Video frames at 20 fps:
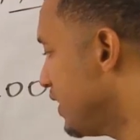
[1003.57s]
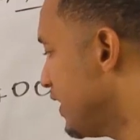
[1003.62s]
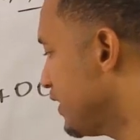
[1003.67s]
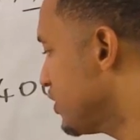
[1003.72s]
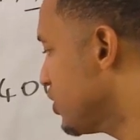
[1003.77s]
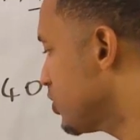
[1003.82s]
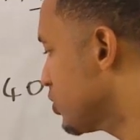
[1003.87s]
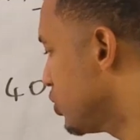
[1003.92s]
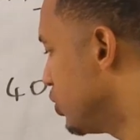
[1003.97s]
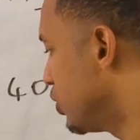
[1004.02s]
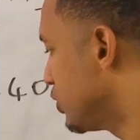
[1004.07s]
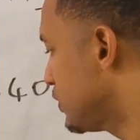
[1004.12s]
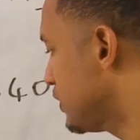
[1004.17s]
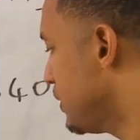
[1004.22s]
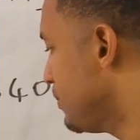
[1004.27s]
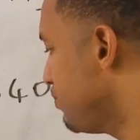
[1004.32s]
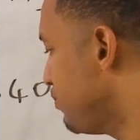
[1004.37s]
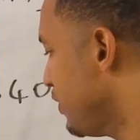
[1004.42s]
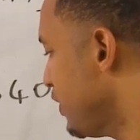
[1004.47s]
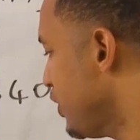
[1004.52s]
Let us go.
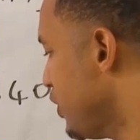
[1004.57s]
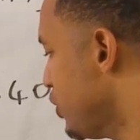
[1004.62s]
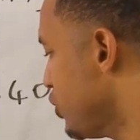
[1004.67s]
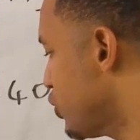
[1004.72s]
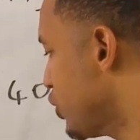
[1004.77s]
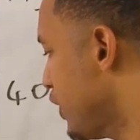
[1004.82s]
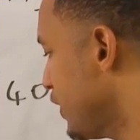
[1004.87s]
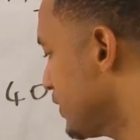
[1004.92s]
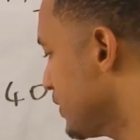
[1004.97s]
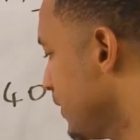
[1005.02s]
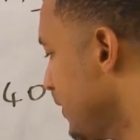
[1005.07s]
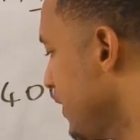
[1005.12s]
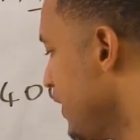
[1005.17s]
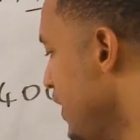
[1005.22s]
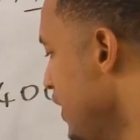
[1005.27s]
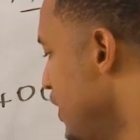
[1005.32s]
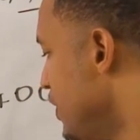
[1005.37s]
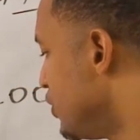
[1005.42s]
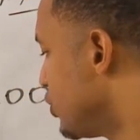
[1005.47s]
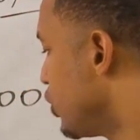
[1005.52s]
Simple interest
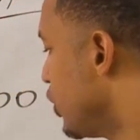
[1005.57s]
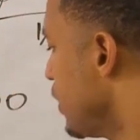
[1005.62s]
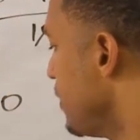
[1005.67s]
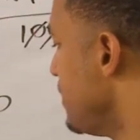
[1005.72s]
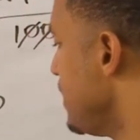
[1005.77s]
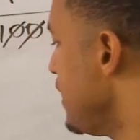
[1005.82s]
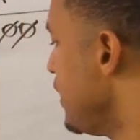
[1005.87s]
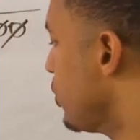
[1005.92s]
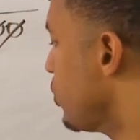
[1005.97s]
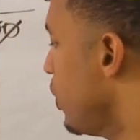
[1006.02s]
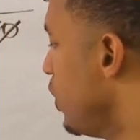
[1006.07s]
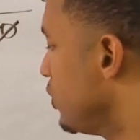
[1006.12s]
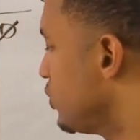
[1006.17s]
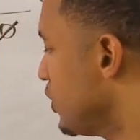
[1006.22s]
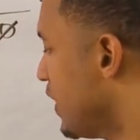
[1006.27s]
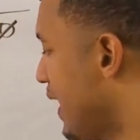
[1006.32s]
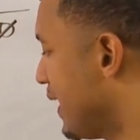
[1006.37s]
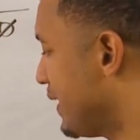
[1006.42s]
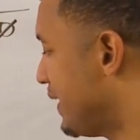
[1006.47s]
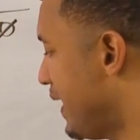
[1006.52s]
is going to be equal
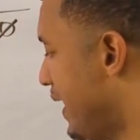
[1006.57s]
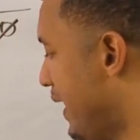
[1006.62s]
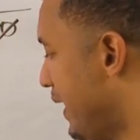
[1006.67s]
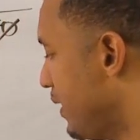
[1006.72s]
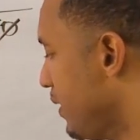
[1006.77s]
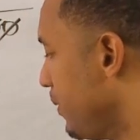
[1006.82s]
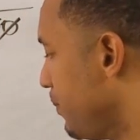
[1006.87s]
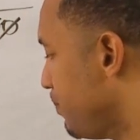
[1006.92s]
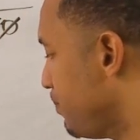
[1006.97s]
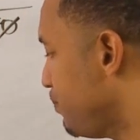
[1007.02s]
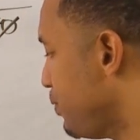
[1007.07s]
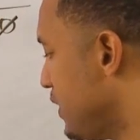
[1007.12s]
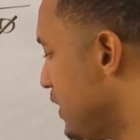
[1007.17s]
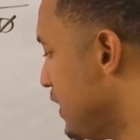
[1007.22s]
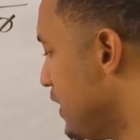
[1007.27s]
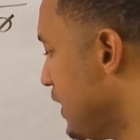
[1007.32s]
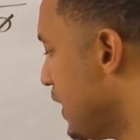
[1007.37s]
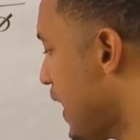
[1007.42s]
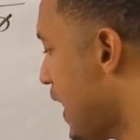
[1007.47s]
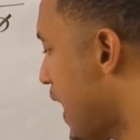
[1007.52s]
to, again,
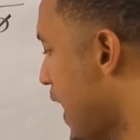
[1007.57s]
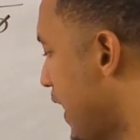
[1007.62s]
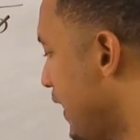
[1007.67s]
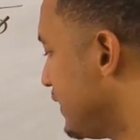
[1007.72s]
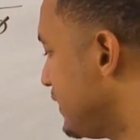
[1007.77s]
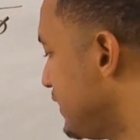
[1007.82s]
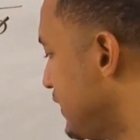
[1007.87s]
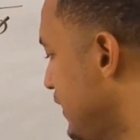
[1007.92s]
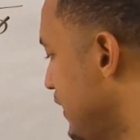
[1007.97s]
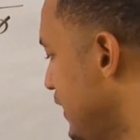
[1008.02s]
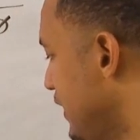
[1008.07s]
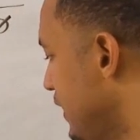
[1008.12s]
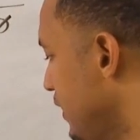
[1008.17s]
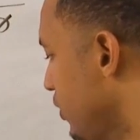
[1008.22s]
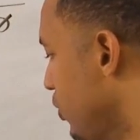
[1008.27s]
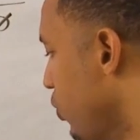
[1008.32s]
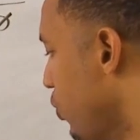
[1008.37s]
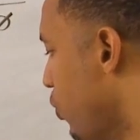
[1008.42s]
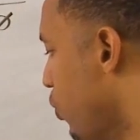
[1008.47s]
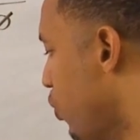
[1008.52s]
PRT
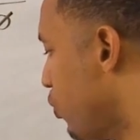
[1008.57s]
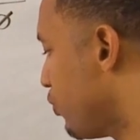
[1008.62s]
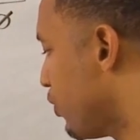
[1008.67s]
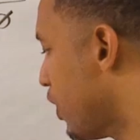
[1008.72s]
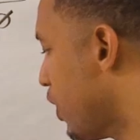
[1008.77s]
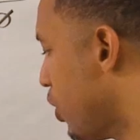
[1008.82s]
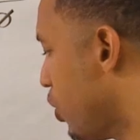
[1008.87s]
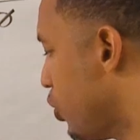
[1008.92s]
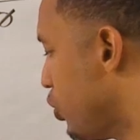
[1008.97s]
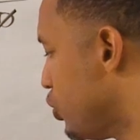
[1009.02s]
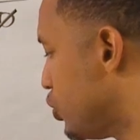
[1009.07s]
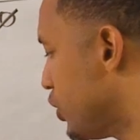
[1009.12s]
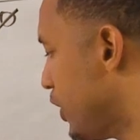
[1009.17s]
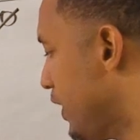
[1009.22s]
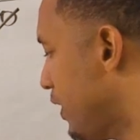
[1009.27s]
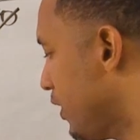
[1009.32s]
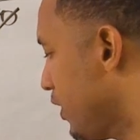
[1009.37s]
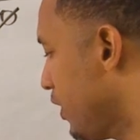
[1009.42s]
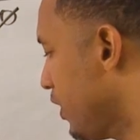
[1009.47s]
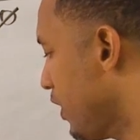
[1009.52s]
over
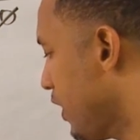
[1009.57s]
100.